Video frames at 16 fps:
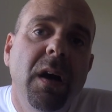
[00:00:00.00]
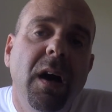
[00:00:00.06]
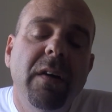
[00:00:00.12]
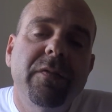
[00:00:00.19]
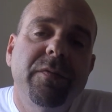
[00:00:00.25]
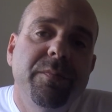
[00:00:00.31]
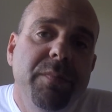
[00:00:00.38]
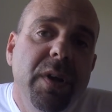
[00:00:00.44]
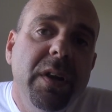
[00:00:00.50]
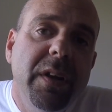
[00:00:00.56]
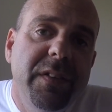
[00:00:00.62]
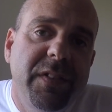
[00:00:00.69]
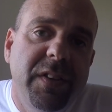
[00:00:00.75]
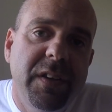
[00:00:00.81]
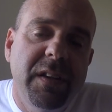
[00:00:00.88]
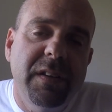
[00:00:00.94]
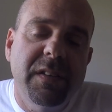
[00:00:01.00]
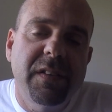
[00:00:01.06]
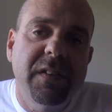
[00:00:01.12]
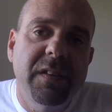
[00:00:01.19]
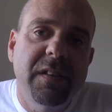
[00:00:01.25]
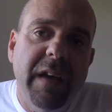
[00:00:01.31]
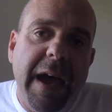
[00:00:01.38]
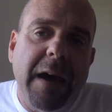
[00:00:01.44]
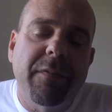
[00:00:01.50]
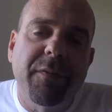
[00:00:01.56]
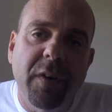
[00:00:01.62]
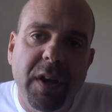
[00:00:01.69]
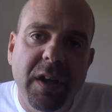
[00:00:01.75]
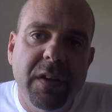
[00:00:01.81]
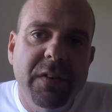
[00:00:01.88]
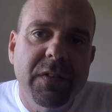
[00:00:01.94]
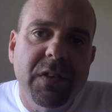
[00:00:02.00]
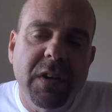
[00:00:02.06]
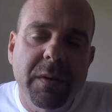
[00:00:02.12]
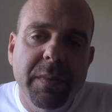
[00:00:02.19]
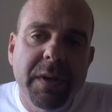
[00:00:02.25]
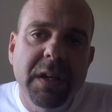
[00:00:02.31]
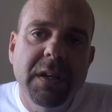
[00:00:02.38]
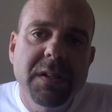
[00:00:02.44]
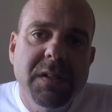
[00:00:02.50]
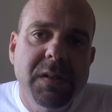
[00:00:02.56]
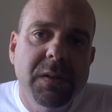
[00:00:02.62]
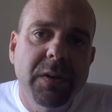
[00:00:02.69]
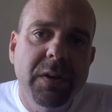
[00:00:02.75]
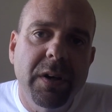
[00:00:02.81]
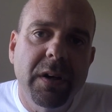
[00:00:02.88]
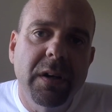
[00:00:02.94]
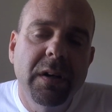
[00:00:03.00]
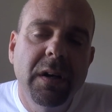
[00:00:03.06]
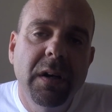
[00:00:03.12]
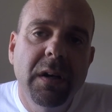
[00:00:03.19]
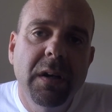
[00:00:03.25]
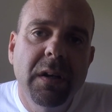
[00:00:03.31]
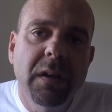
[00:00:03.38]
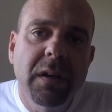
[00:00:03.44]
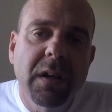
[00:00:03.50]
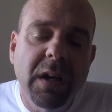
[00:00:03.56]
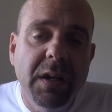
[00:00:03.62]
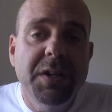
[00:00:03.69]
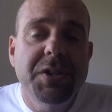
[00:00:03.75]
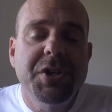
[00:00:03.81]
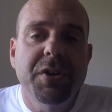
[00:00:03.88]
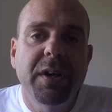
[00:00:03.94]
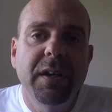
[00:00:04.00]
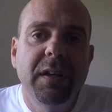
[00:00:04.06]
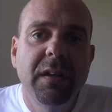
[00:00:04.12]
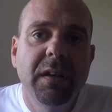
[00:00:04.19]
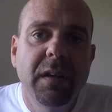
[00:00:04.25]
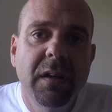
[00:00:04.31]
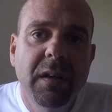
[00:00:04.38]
of militant Africans coming into her country,